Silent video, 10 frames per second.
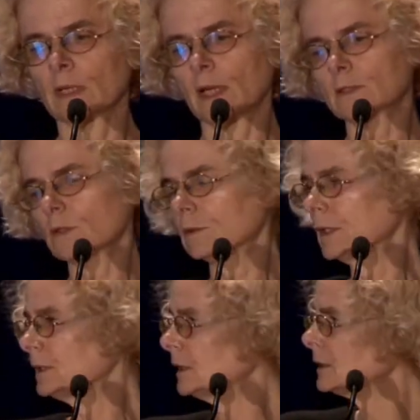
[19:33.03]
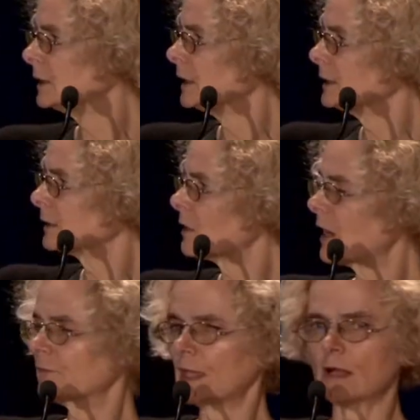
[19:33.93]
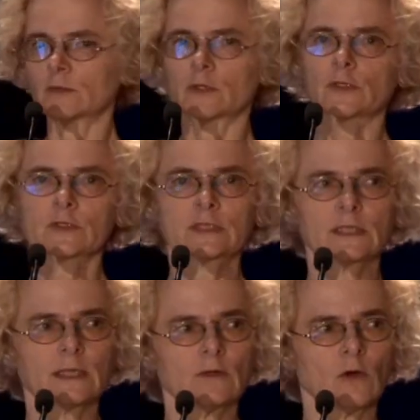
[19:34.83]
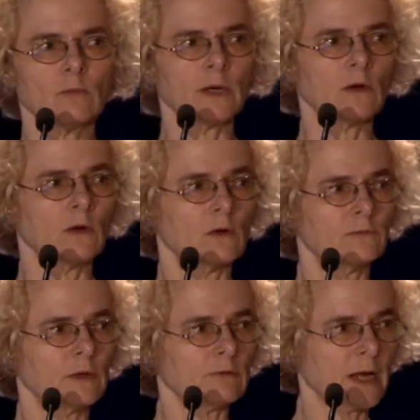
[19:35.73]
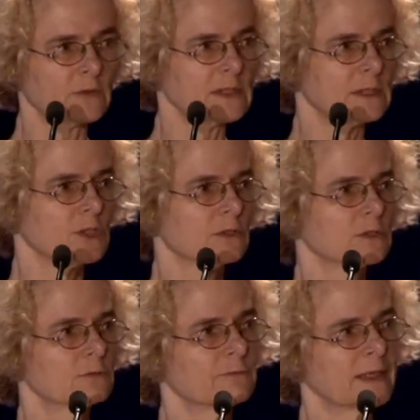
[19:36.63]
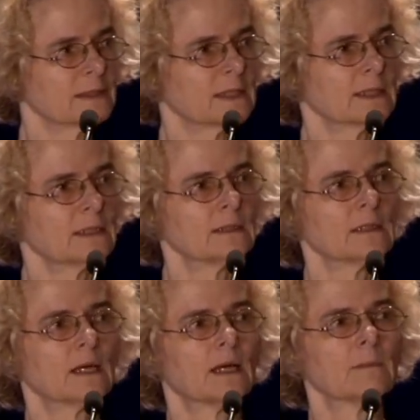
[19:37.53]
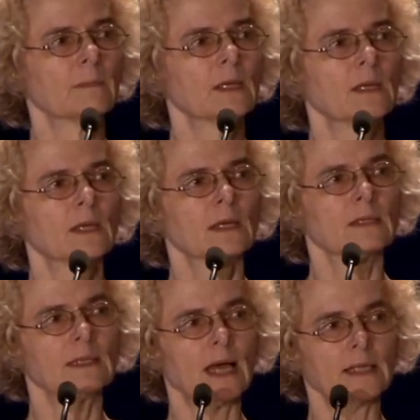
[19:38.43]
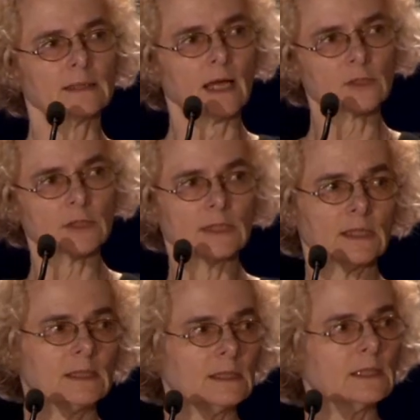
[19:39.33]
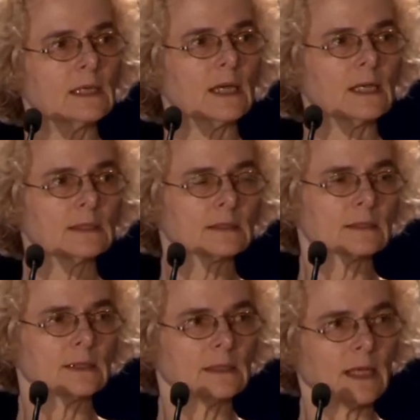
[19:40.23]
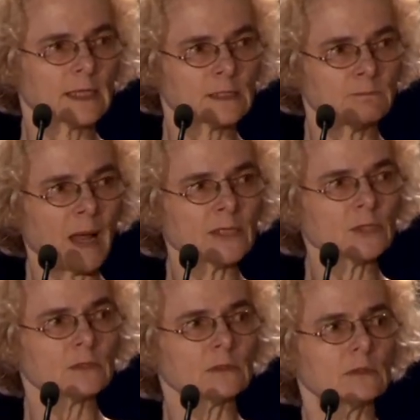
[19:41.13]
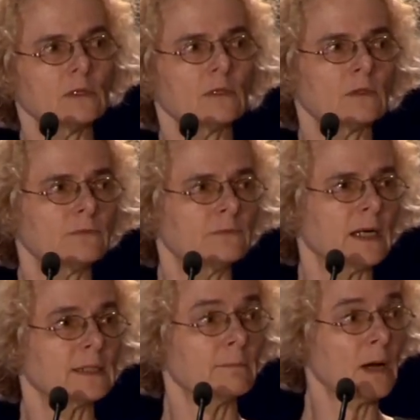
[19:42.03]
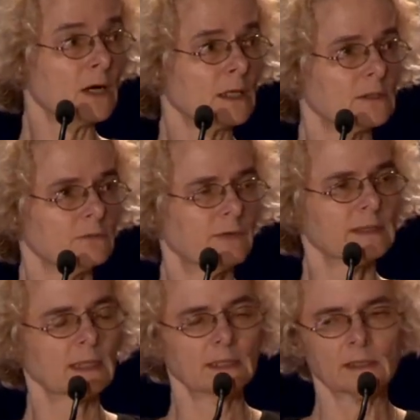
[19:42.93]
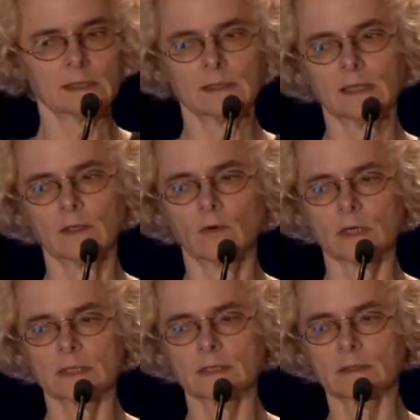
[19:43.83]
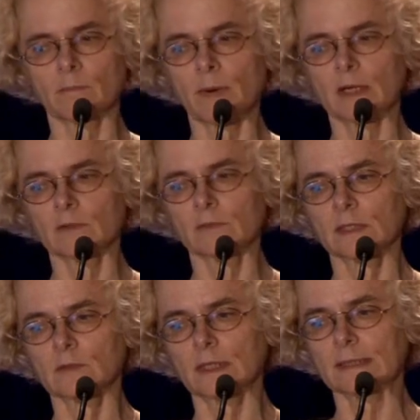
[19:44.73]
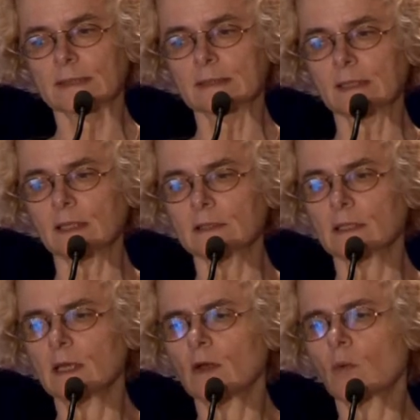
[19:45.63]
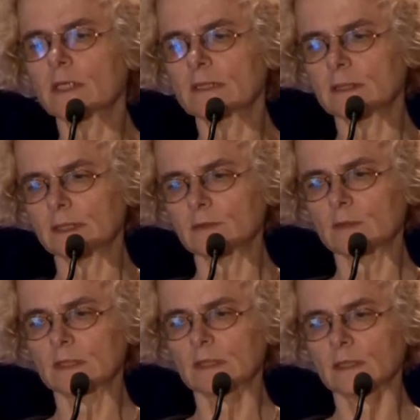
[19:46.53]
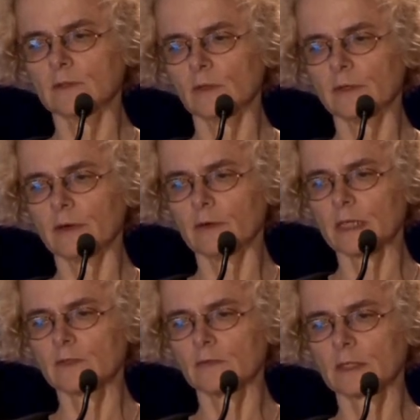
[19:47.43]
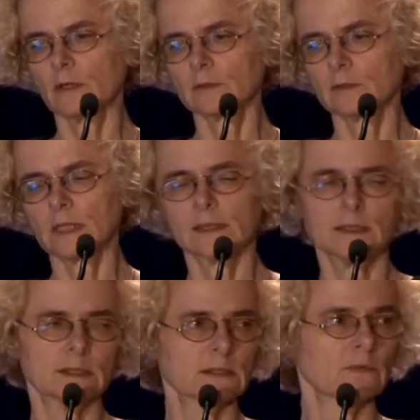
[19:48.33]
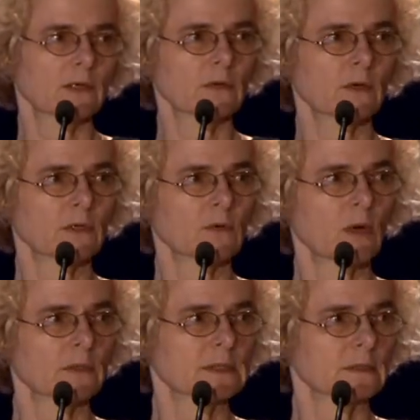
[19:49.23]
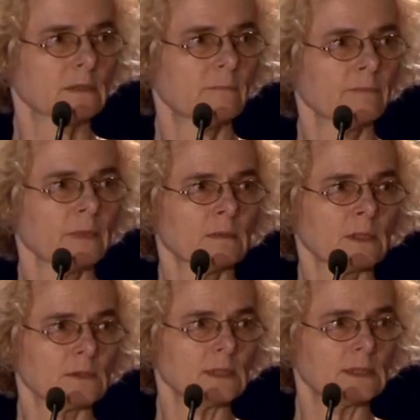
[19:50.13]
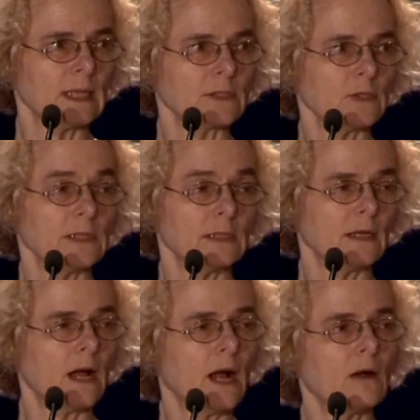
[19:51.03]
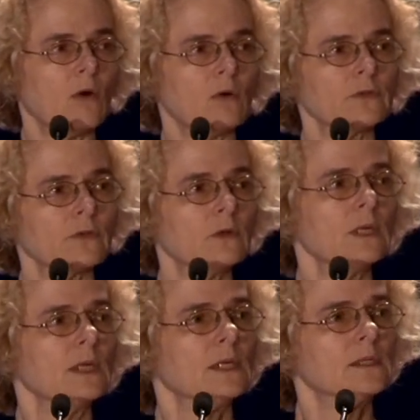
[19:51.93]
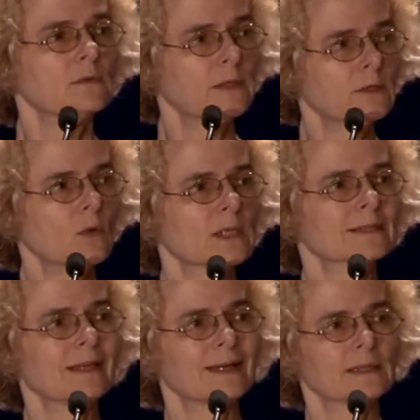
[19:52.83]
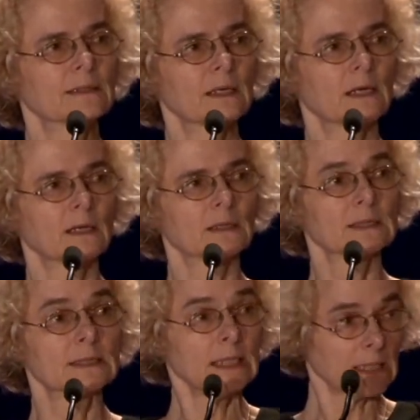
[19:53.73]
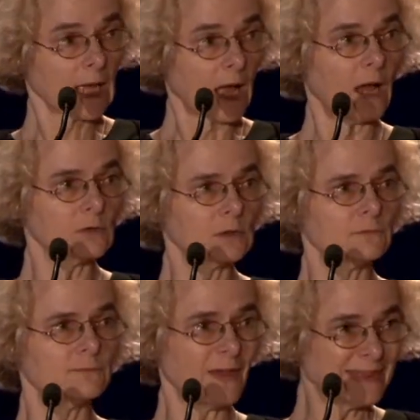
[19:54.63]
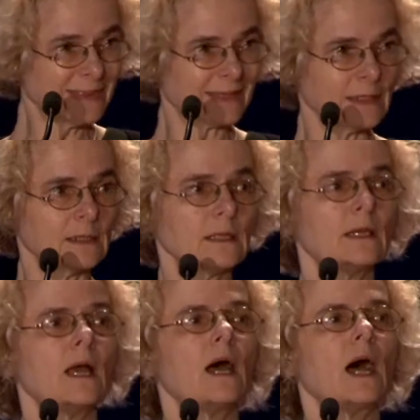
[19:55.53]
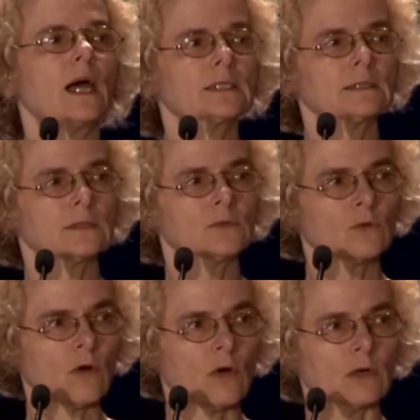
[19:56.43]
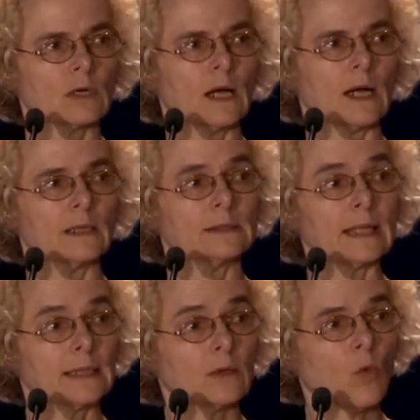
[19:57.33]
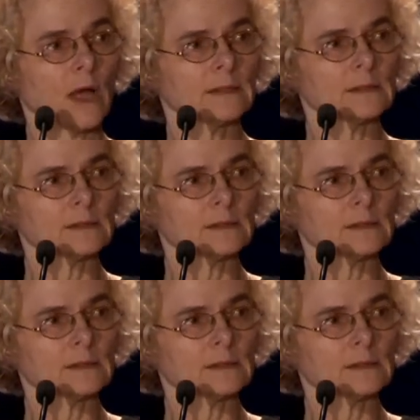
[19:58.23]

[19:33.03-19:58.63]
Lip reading: And so in the graph down, you're just seeing the number of requisitions of fentanyl. that actually indicates the expansion of the market of fentanyl in the northeastern part of the United States. We're starting to see it in other areas of the country, and this is very, very worrisome, because it's actually, there are also individuals that seek out fentanyl as the drug that they want.